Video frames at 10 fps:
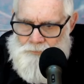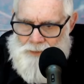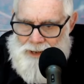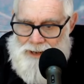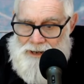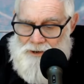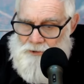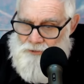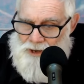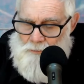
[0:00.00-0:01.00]
in
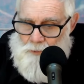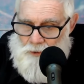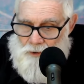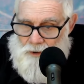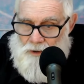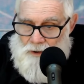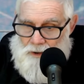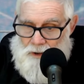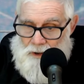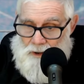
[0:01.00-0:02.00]
December.
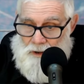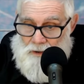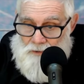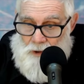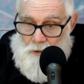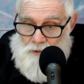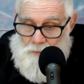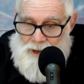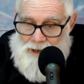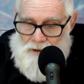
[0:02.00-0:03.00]
So to
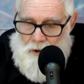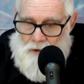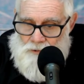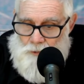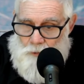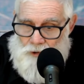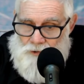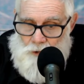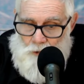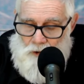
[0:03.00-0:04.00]
make a long story
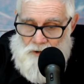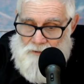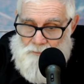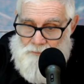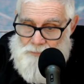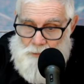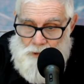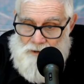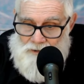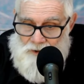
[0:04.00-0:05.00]
short,
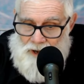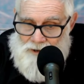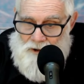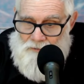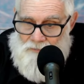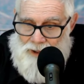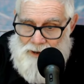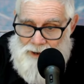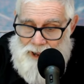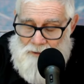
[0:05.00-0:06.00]
when Sato
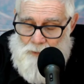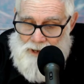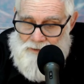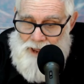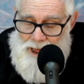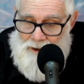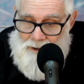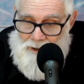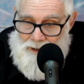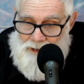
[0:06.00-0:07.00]
found out about that,
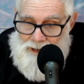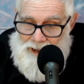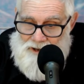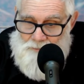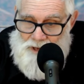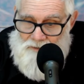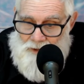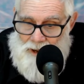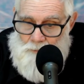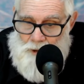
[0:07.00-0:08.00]
he asked me if
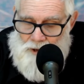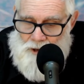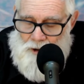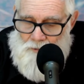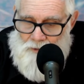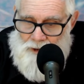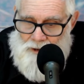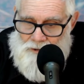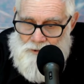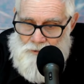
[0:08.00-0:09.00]
I wanted to go over
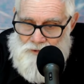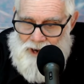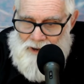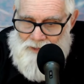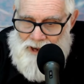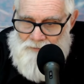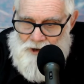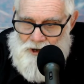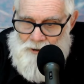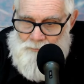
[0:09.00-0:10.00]
there to South
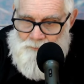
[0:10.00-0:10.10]
Africa